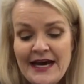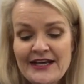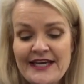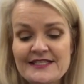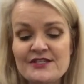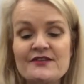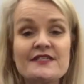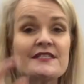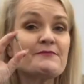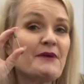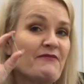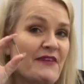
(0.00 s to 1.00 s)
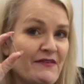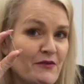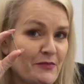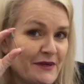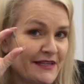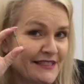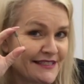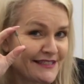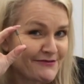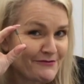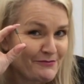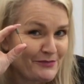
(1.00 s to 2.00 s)
Okay, so this is my favourite bit because
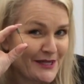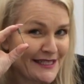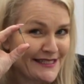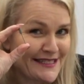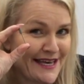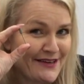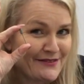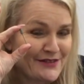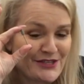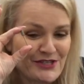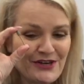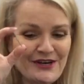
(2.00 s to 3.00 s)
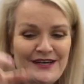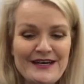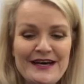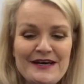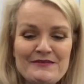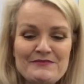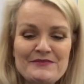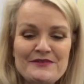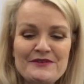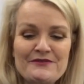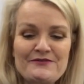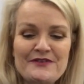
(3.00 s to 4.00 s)
it brings out the shine,
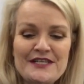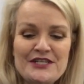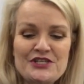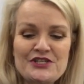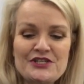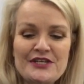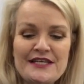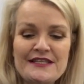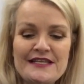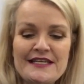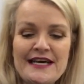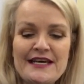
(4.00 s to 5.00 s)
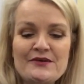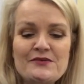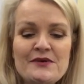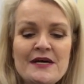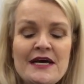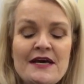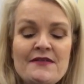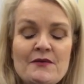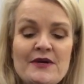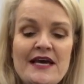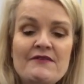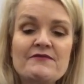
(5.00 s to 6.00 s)
the finish in the nail. Then
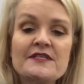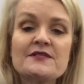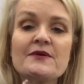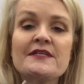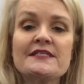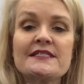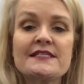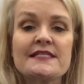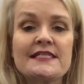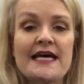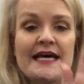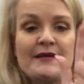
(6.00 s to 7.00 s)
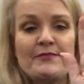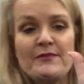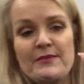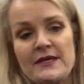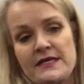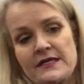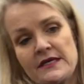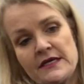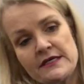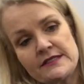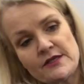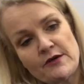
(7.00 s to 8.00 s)
we have this one. This is a taper bit.
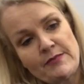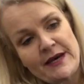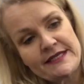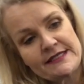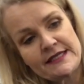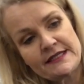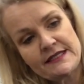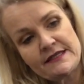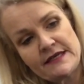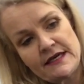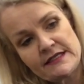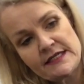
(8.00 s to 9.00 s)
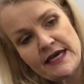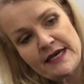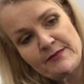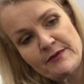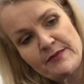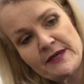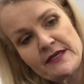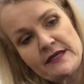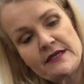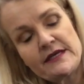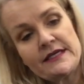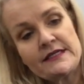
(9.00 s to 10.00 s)
So basically a taper bit
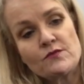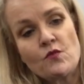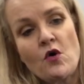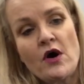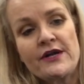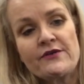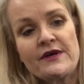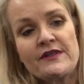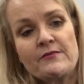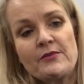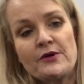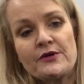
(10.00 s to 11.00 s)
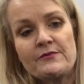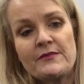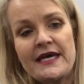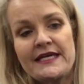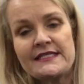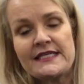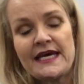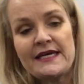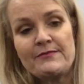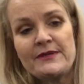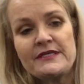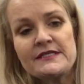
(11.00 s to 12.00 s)
is wider at the bottom and
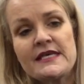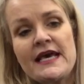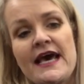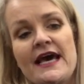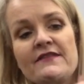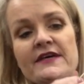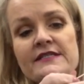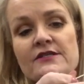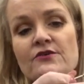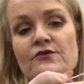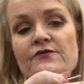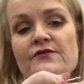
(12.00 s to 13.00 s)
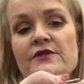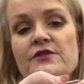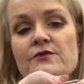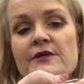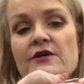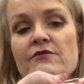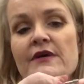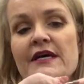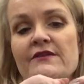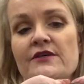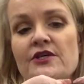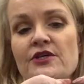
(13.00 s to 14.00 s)
tapers, and these are good for doing
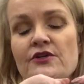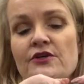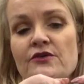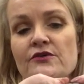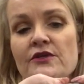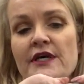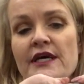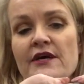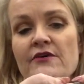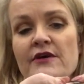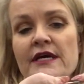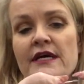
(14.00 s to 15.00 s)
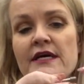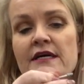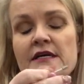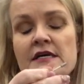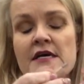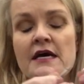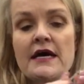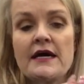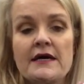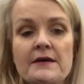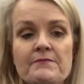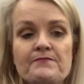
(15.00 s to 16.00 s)
around the cuticle area
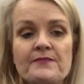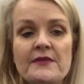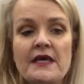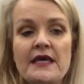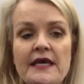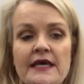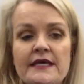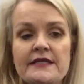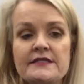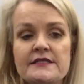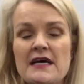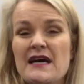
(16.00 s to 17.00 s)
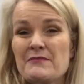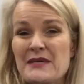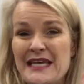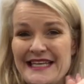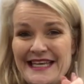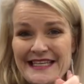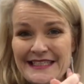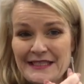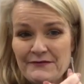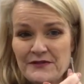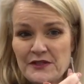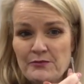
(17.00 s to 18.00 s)
and getting any
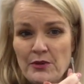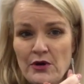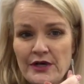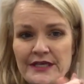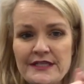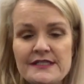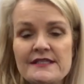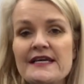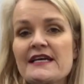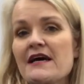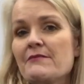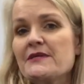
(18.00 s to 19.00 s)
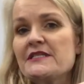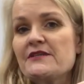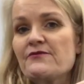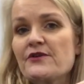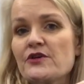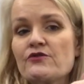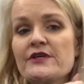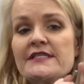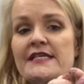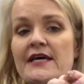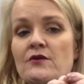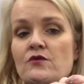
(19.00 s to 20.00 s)
lifted pockets. They come in different grits
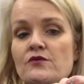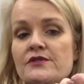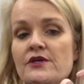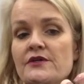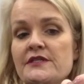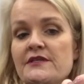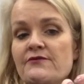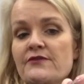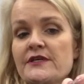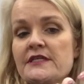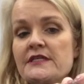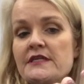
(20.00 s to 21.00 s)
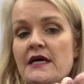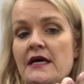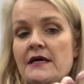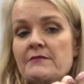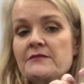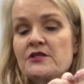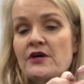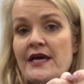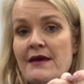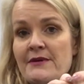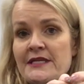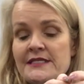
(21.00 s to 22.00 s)
and also different
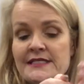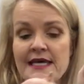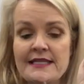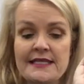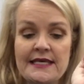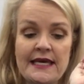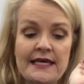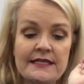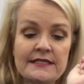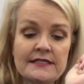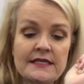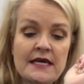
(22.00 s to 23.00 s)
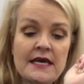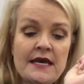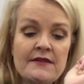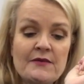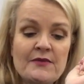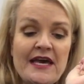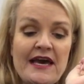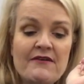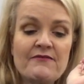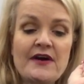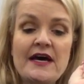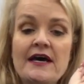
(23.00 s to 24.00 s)
diameters at the end. Then we
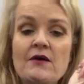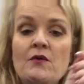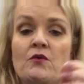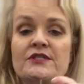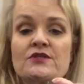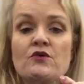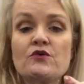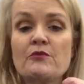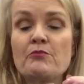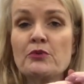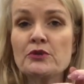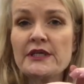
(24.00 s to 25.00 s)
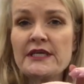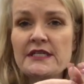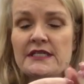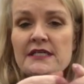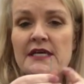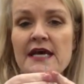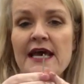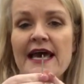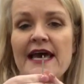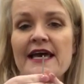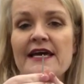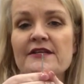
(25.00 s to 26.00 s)
have what's called a bullet,
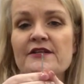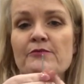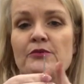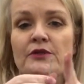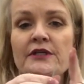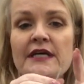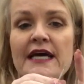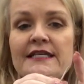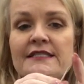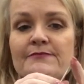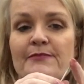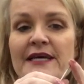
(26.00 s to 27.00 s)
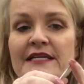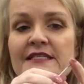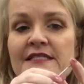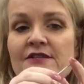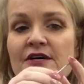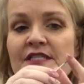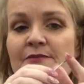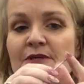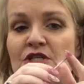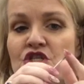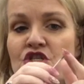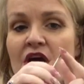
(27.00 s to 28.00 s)
and the bullet has been designed to
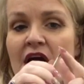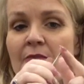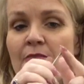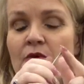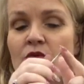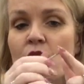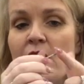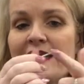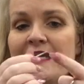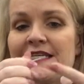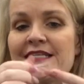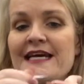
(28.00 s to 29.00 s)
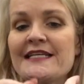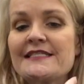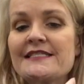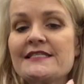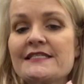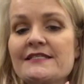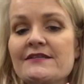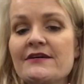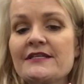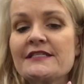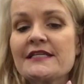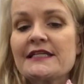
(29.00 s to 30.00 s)
be sharp on one end and it's
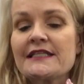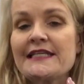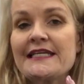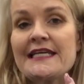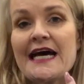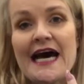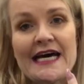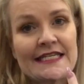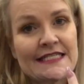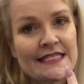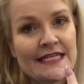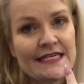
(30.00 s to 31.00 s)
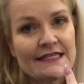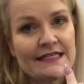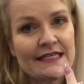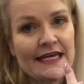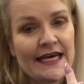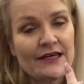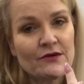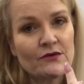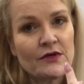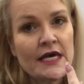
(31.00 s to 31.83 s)
designed to clean underneath the nail.